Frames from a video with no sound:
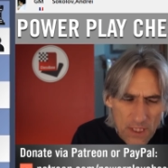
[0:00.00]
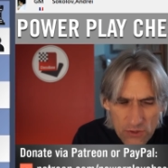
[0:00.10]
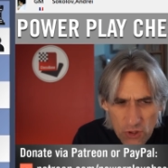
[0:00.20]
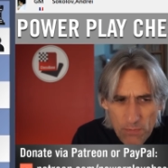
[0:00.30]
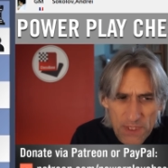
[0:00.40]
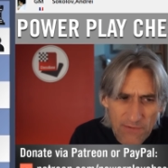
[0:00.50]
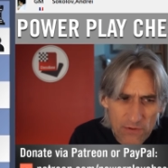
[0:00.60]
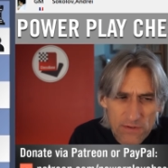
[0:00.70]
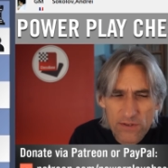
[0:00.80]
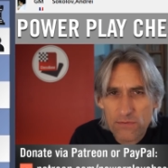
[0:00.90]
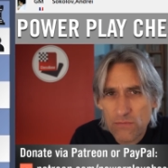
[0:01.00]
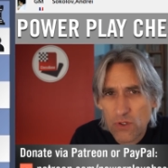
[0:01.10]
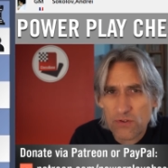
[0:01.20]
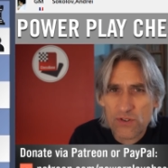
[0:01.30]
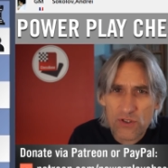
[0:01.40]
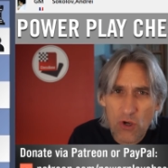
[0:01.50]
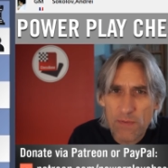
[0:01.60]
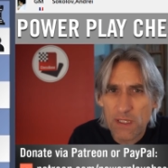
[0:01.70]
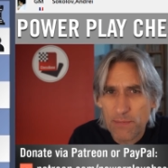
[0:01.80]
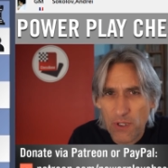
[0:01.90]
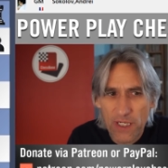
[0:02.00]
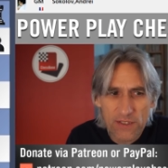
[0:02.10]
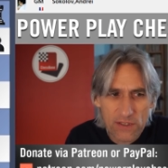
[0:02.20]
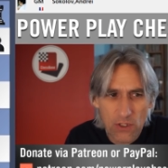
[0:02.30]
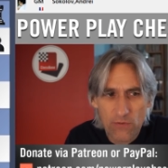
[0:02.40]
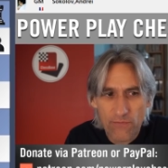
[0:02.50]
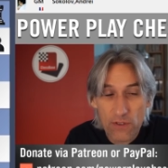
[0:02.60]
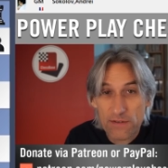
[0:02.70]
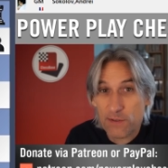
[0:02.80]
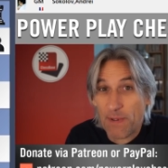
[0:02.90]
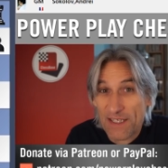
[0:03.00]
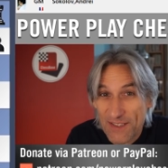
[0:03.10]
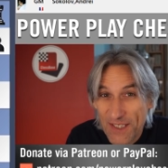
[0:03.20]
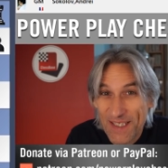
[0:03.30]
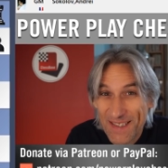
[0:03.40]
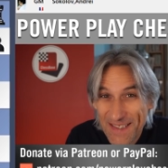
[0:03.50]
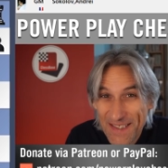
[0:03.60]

Top levels, not so many players go for it. Spassky